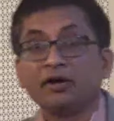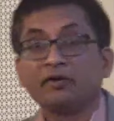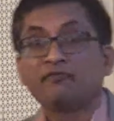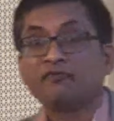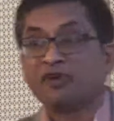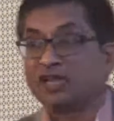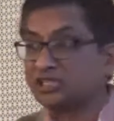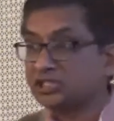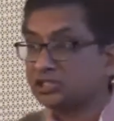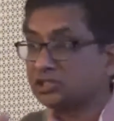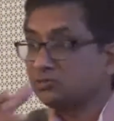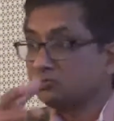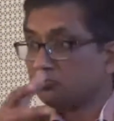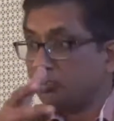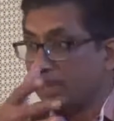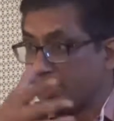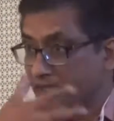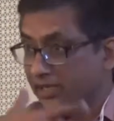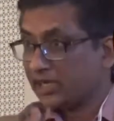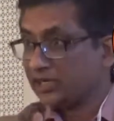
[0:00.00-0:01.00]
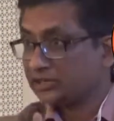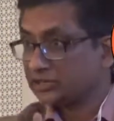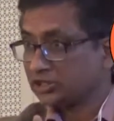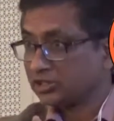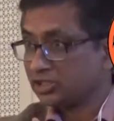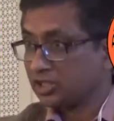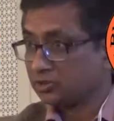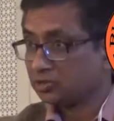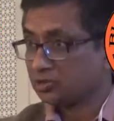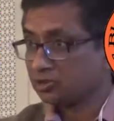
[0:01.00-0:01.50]
first migration
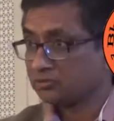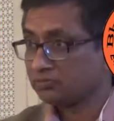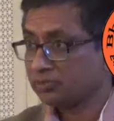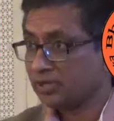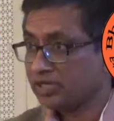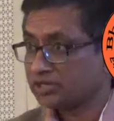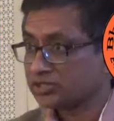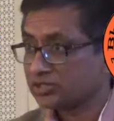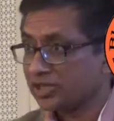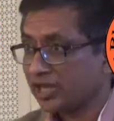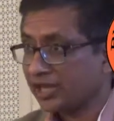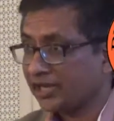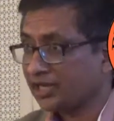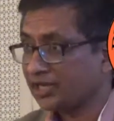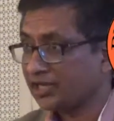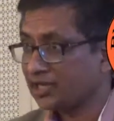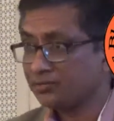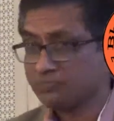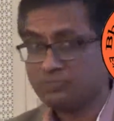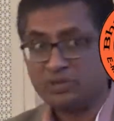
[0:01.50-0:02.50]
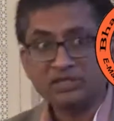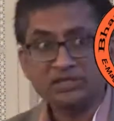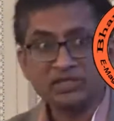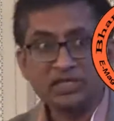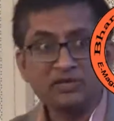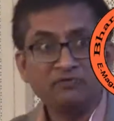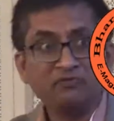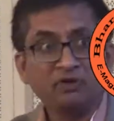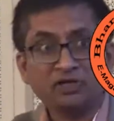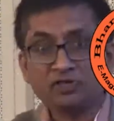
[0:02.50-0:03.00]
that took place 900
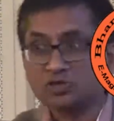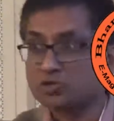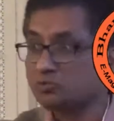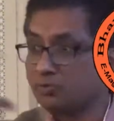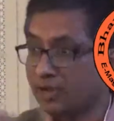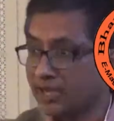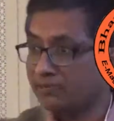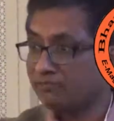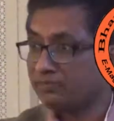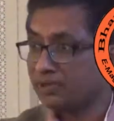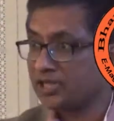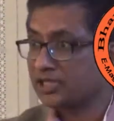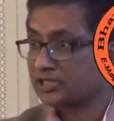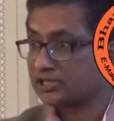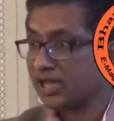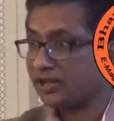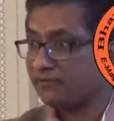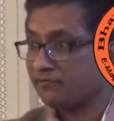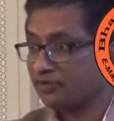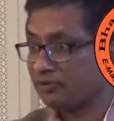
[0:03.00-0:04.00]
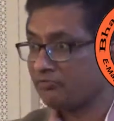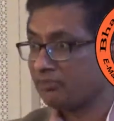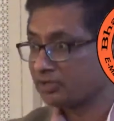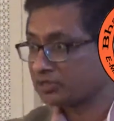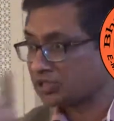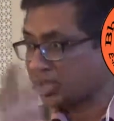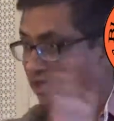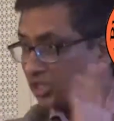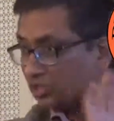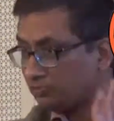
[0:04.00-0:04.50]
BC was to my place. I'm from a
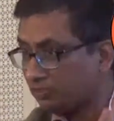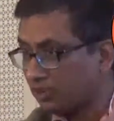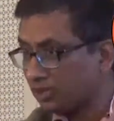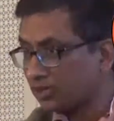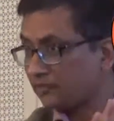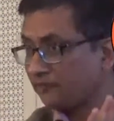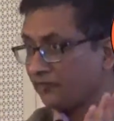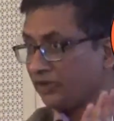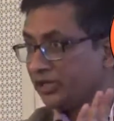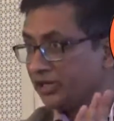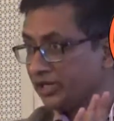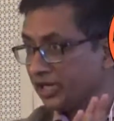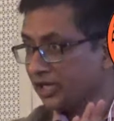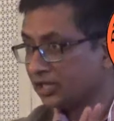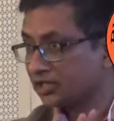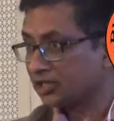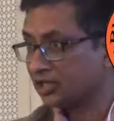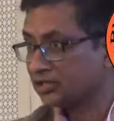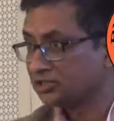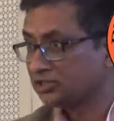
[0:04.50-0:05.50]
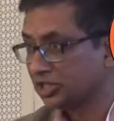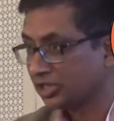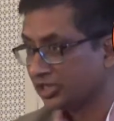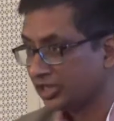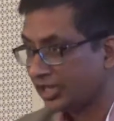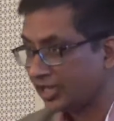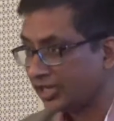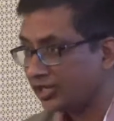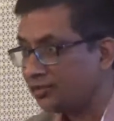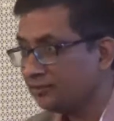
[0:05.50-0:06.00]
southern part of India called
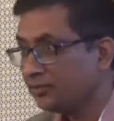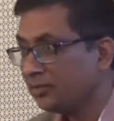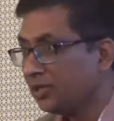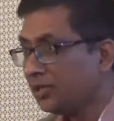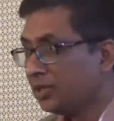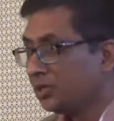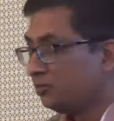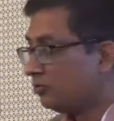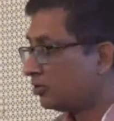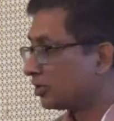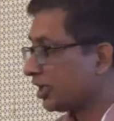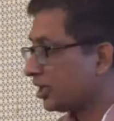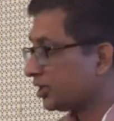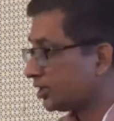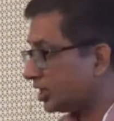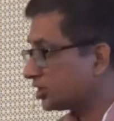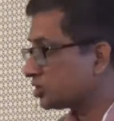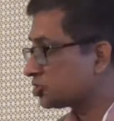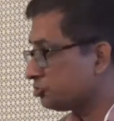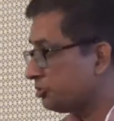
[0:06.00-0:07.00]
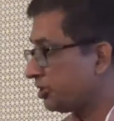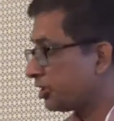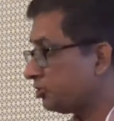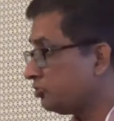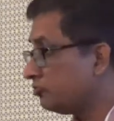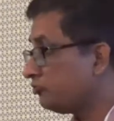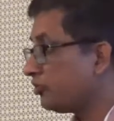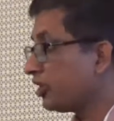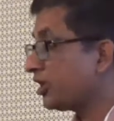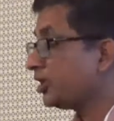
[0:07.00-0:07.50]
Chennai. Okay, that's where
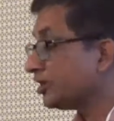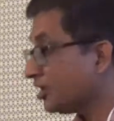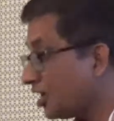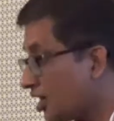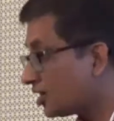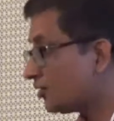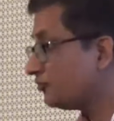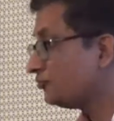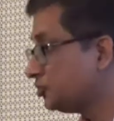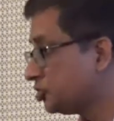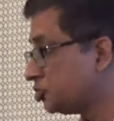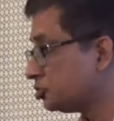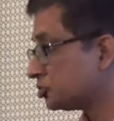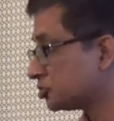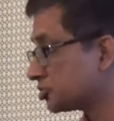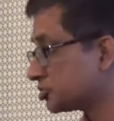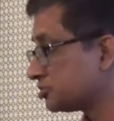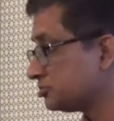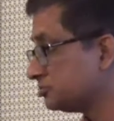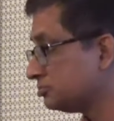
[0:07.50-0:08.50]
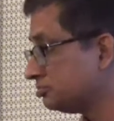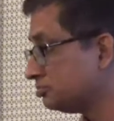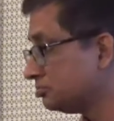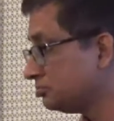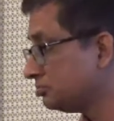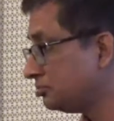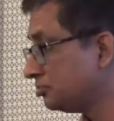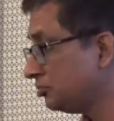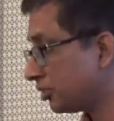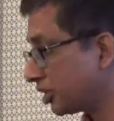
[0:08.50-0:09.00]
you find a lot of Jews.
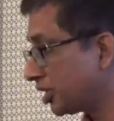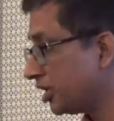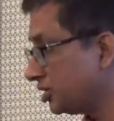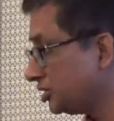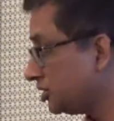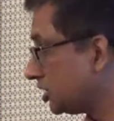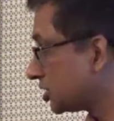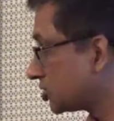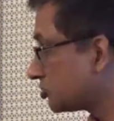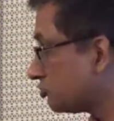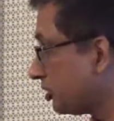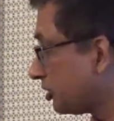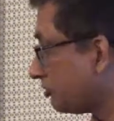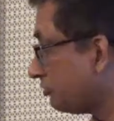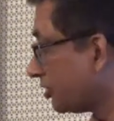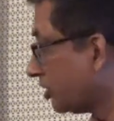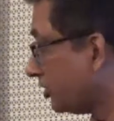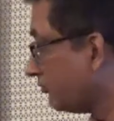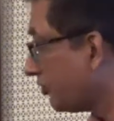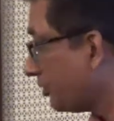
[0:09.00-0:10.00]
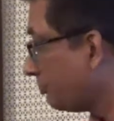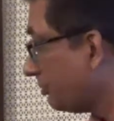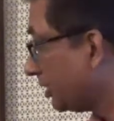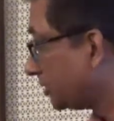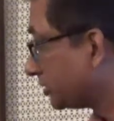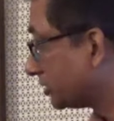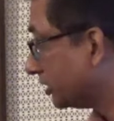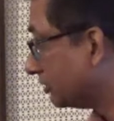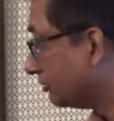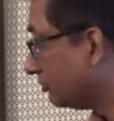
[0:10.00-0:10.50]
Okay, just for your
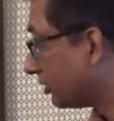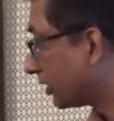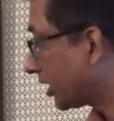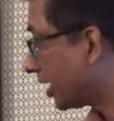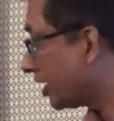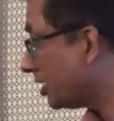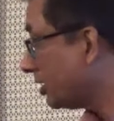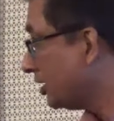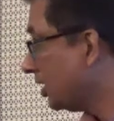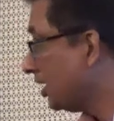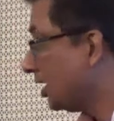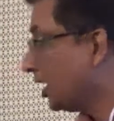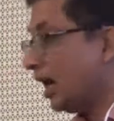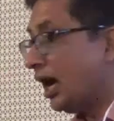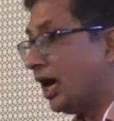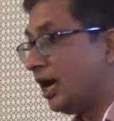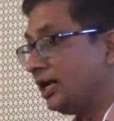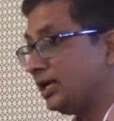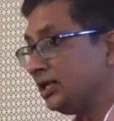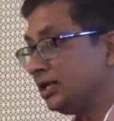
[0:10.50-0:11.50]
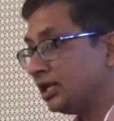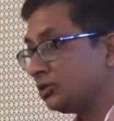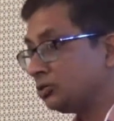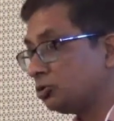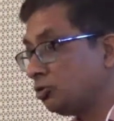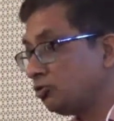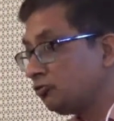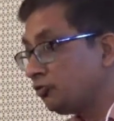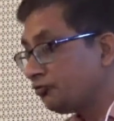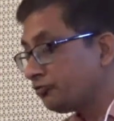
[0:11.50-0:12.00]
information. Okay, and
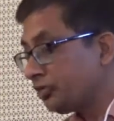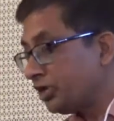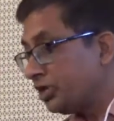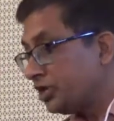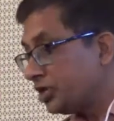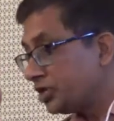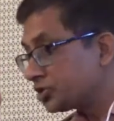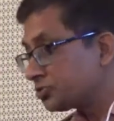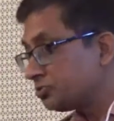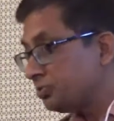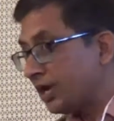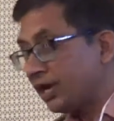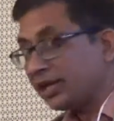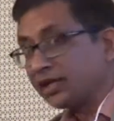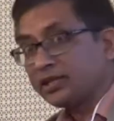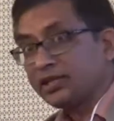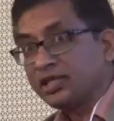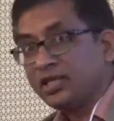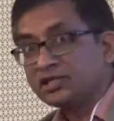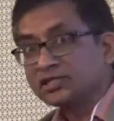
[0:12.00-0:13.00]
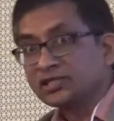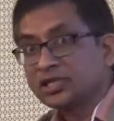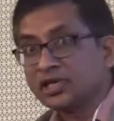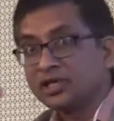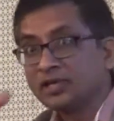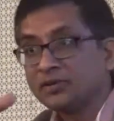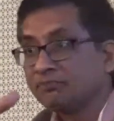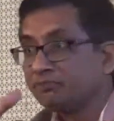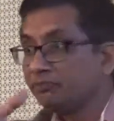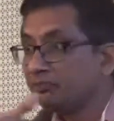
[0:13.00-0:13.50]
250 years back, these
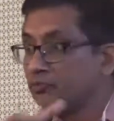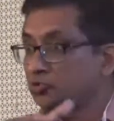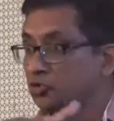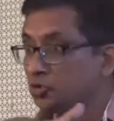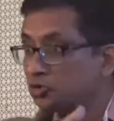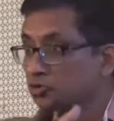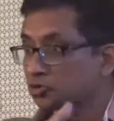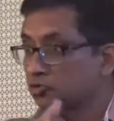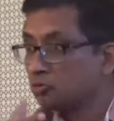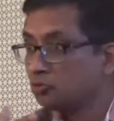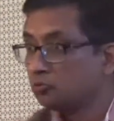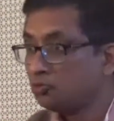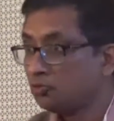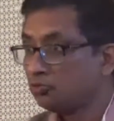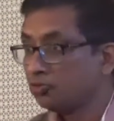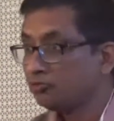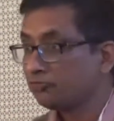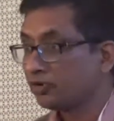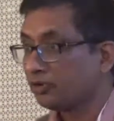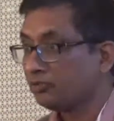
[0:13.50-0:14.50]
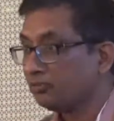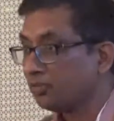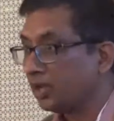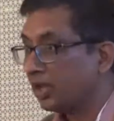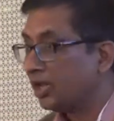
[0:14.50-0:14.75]
Jews who moved from